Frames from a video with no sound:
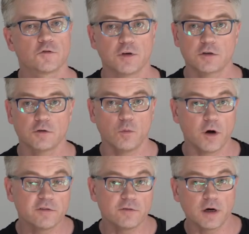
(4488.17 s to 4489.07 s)
treat your
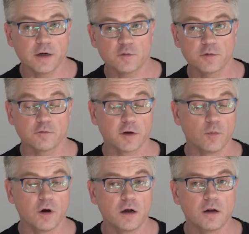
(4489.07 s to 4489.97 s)
wife or husband really
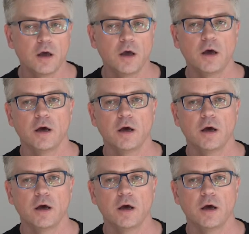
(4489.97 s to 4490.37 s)
well,